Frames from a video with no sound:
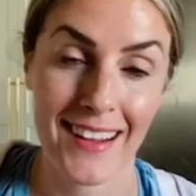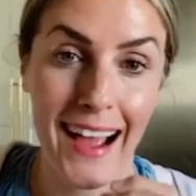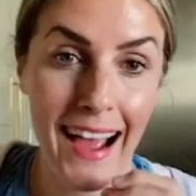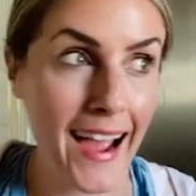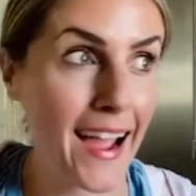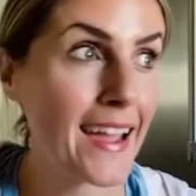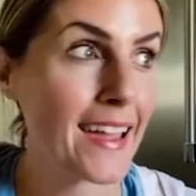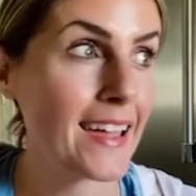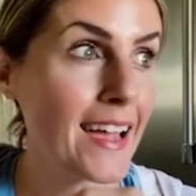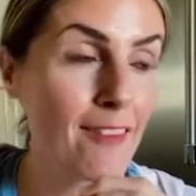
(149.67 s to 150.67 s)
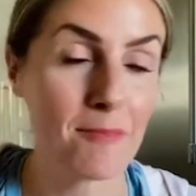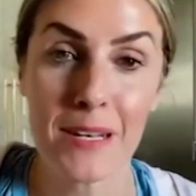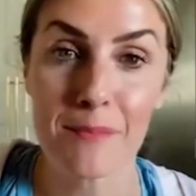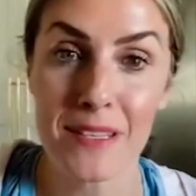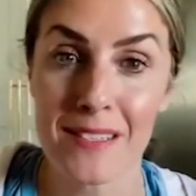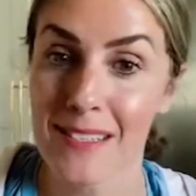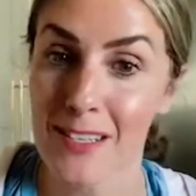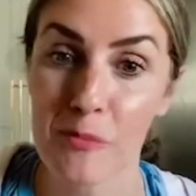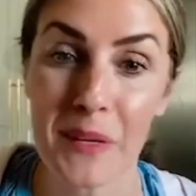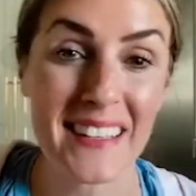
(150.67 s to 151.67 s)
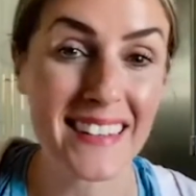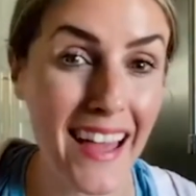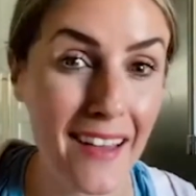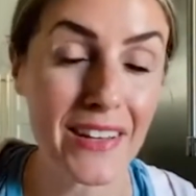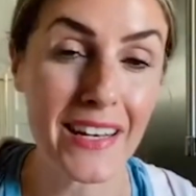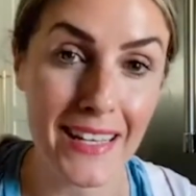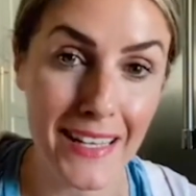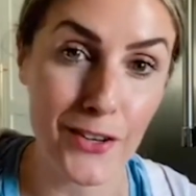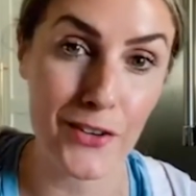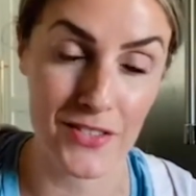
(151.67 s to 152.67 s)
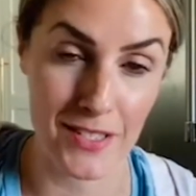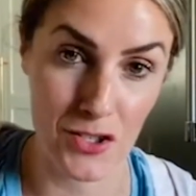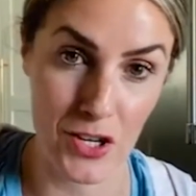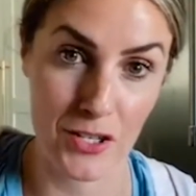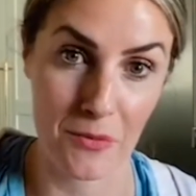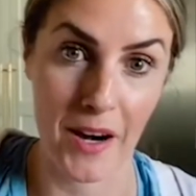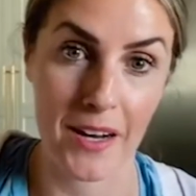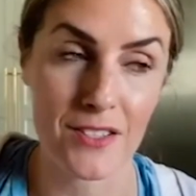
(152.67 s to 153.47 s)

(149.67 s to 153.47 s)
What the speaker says: I have been in business, it'll be 11 years in January.